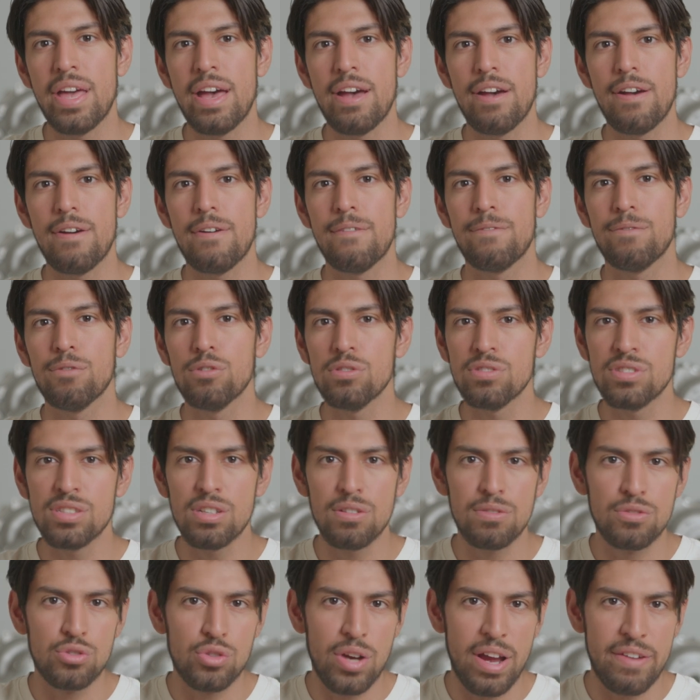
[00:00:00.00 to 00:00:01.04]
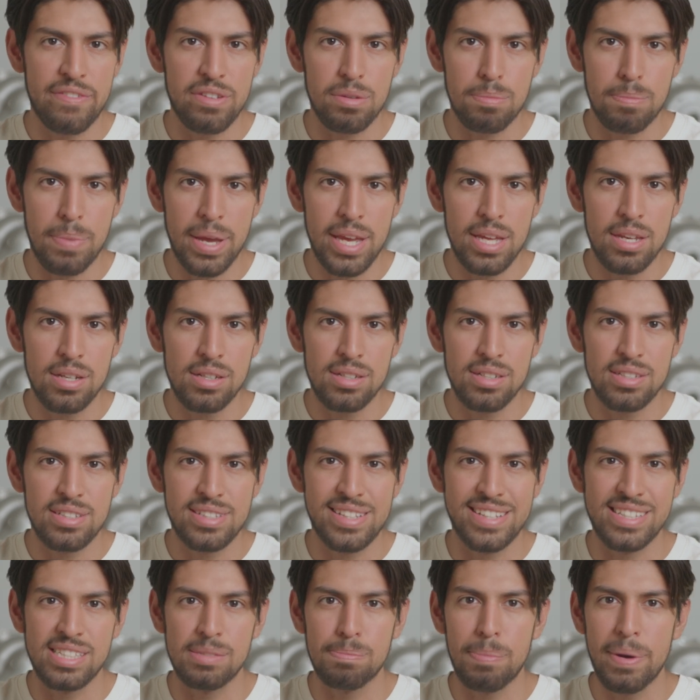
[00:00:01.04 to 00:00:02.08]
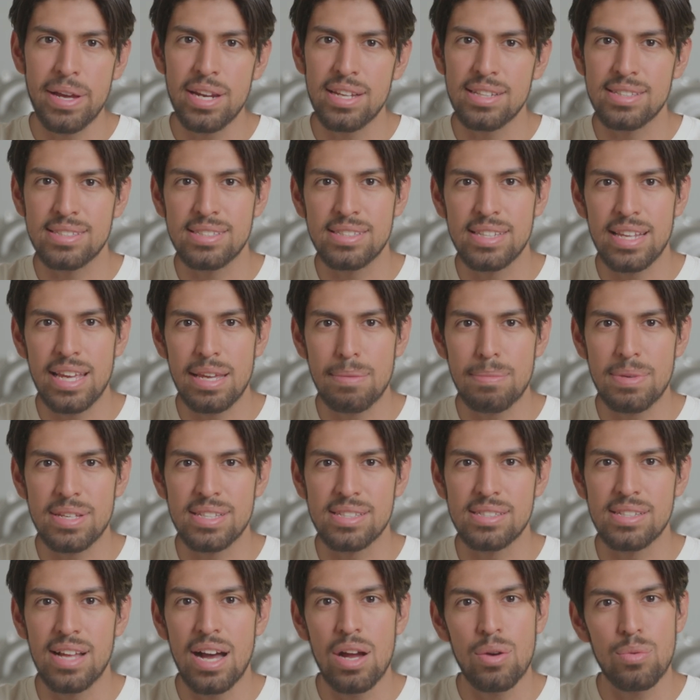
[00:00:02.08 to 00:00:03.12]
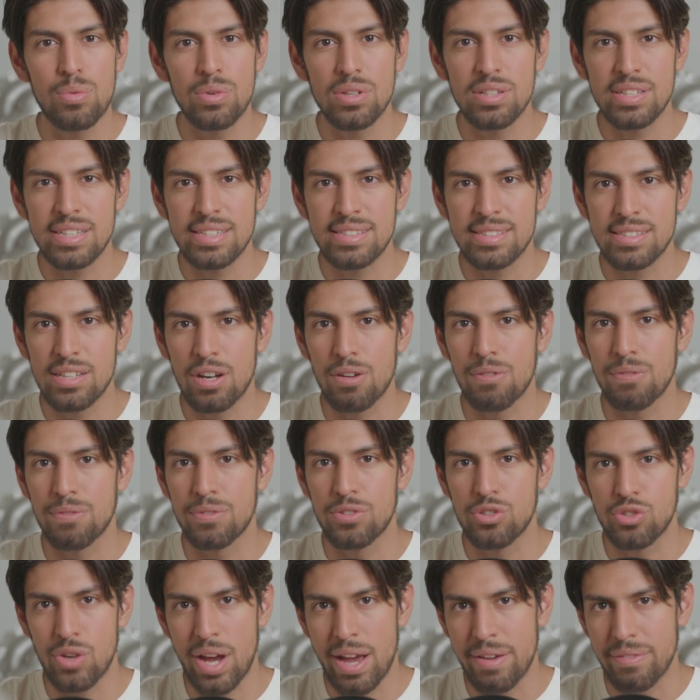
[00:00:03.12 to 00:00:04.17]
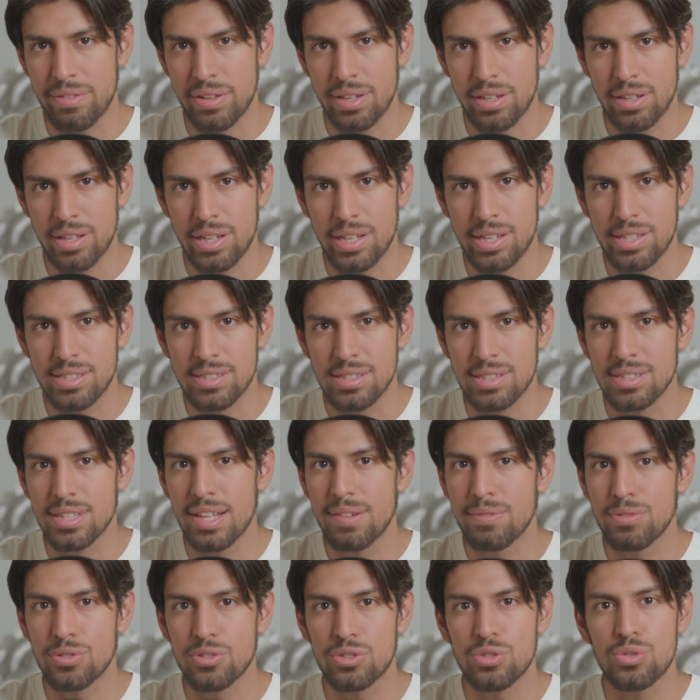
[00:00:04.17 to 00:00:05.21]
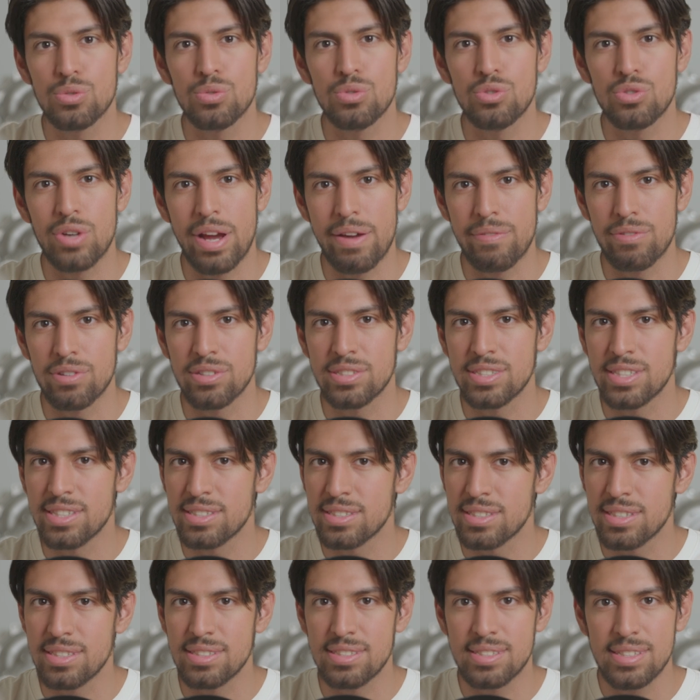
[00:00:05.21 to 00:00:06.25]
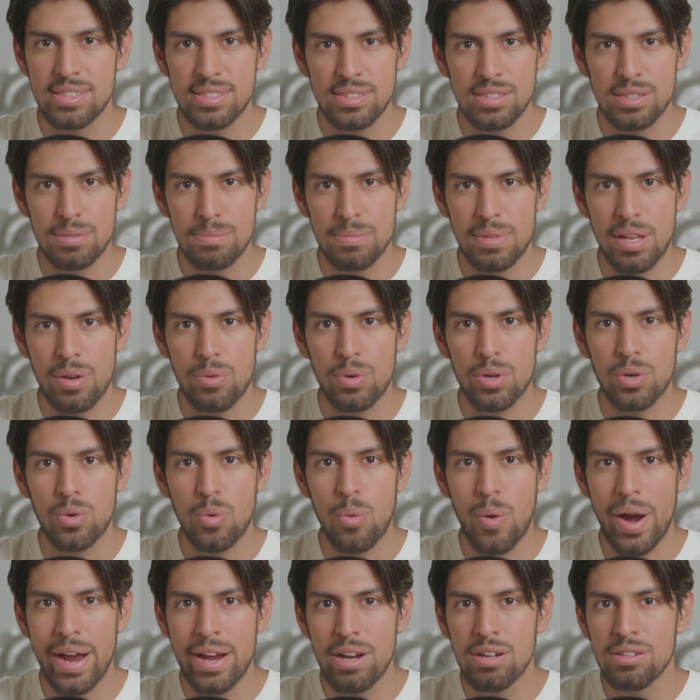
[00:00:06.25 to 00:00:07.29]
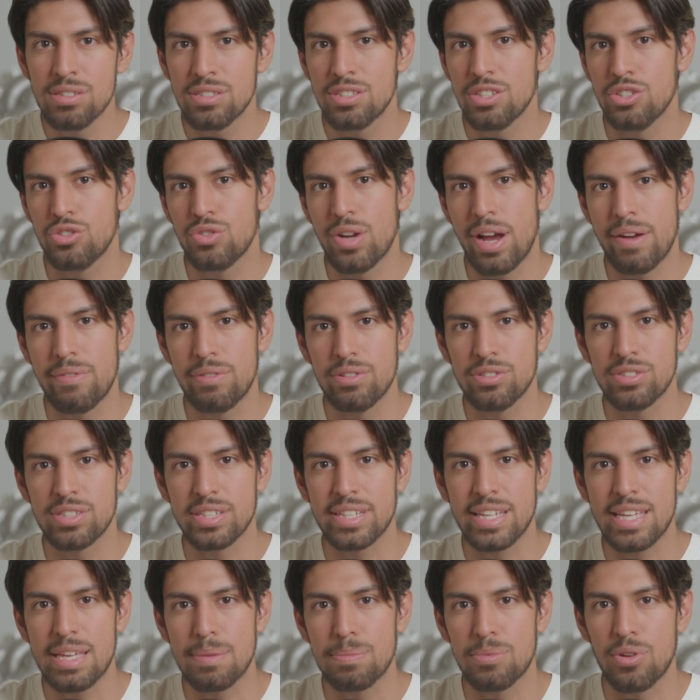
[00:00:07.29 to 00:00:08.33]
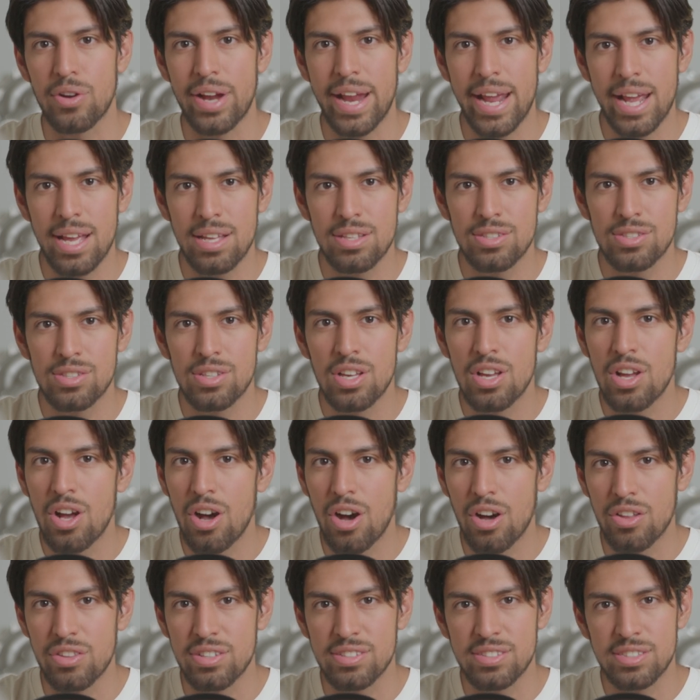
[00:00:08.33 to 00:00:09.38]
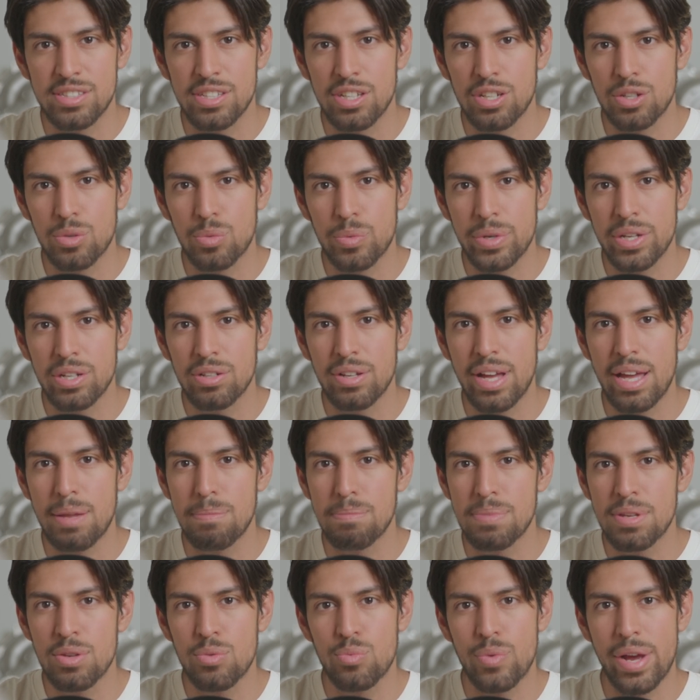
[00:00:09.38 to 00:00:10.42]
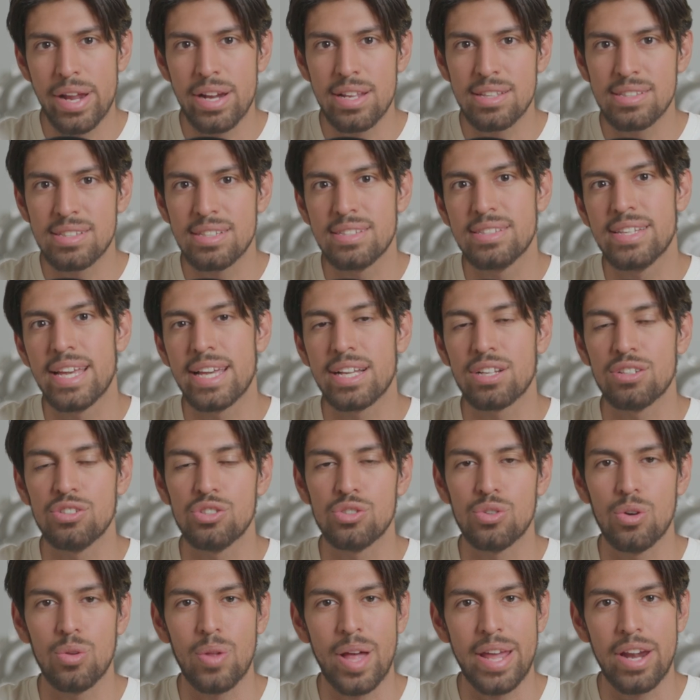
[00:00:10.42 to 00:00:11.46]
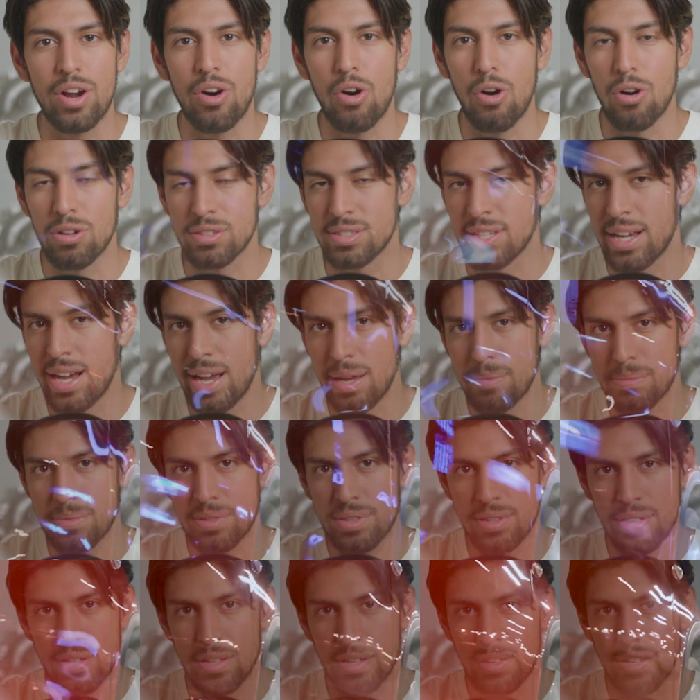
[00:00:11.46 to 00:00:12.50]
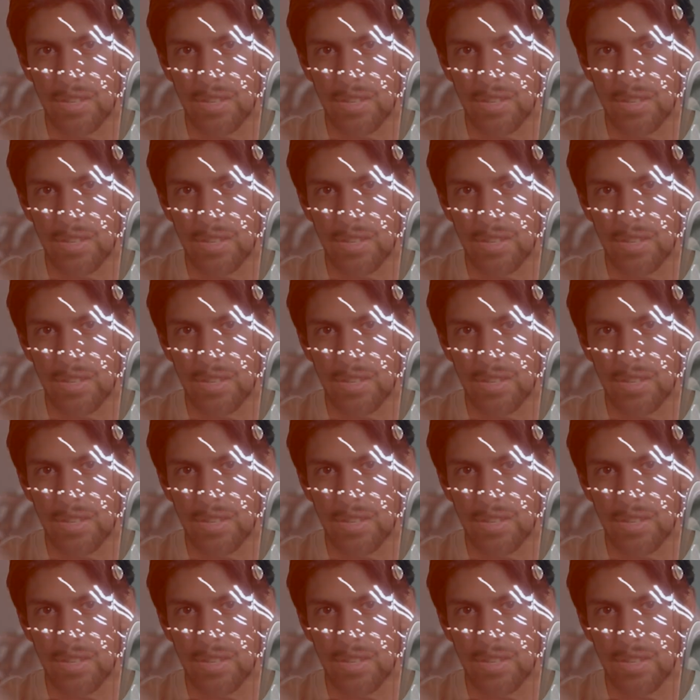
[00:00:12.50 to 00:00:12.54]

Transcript: that Full Self-Driving Beta, despite its name, is not really self-driving. It's a level two driver assistance system that requires the driver to keep their hands on the steering wheel and be ready to take control at all times.